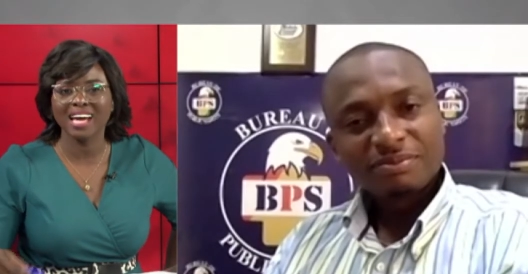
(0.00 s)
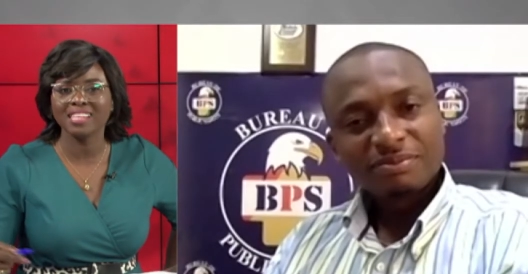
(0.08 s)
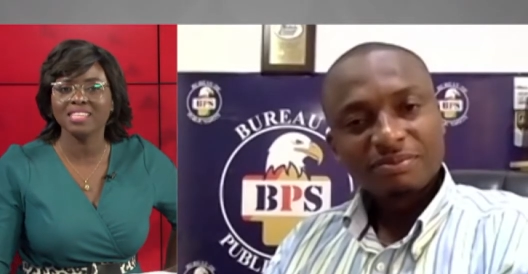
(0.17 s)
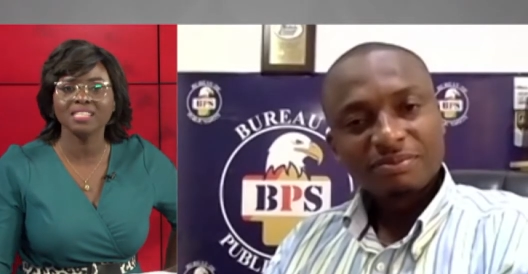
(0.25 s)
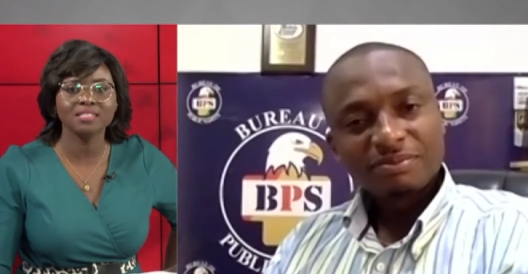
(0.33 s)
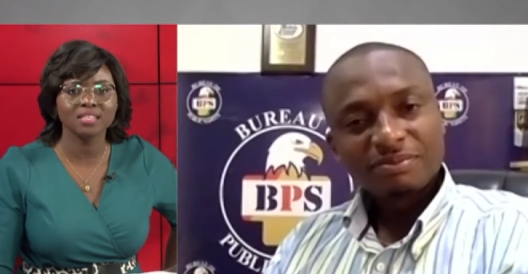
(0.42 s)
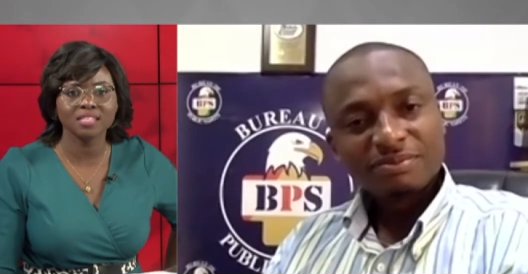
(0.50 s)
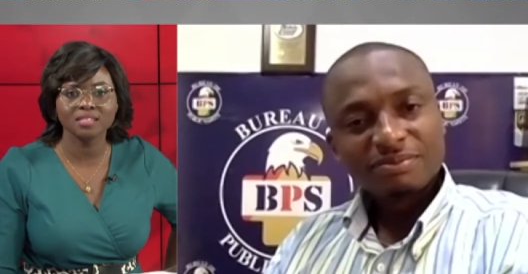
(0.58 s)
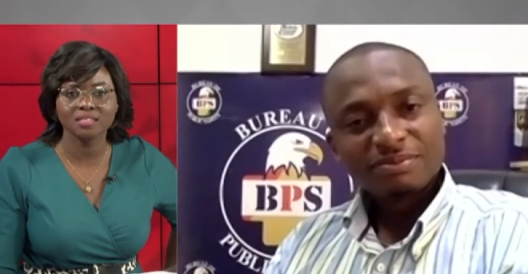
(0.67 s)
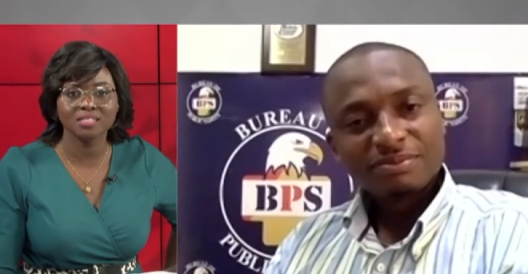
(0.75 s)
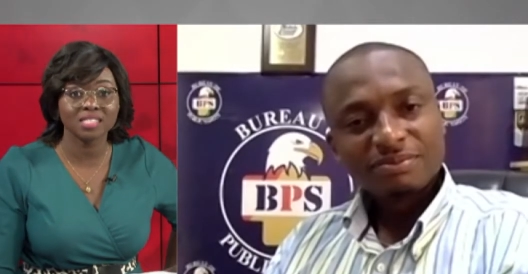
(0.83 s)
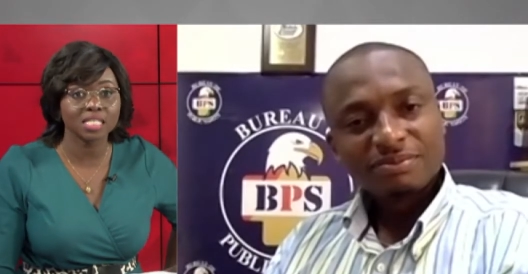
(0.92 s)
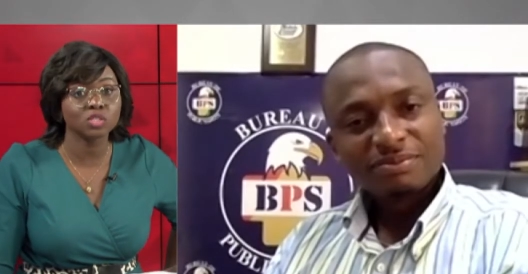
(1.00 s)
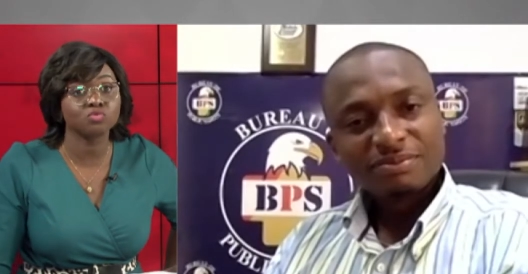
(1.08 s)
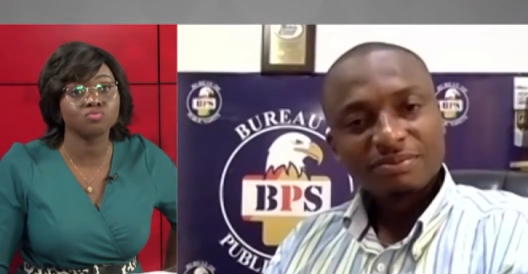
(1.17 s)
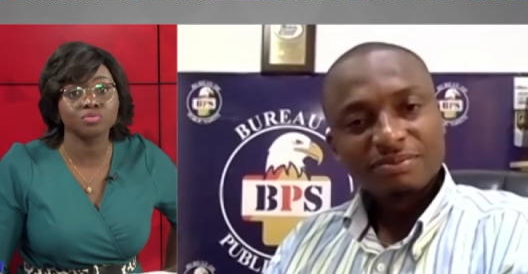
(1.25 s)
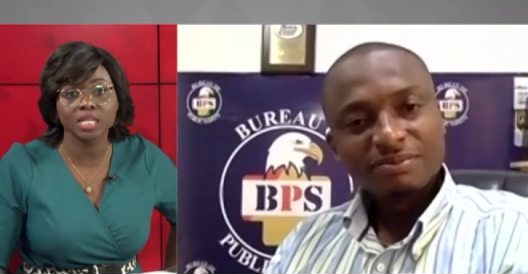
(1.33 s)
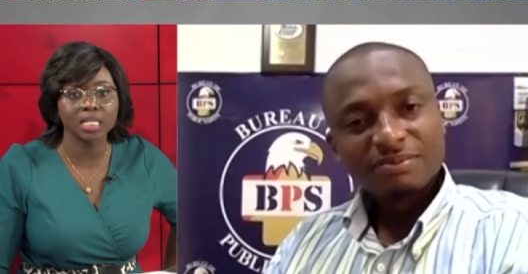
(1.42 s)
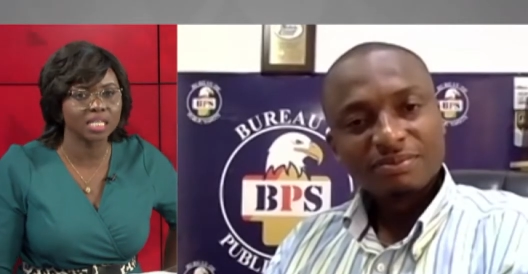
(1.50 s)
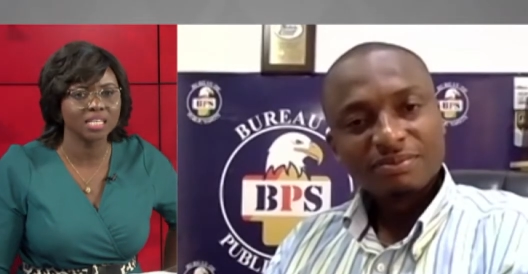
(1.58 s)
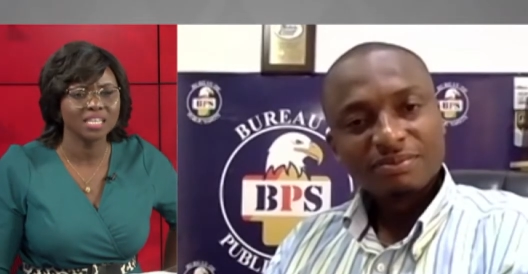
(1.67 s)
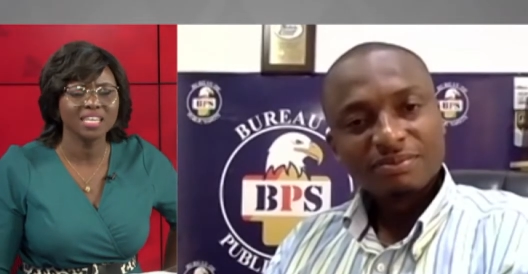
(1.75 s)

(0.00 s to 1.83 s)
Speaker 1: Are these things just really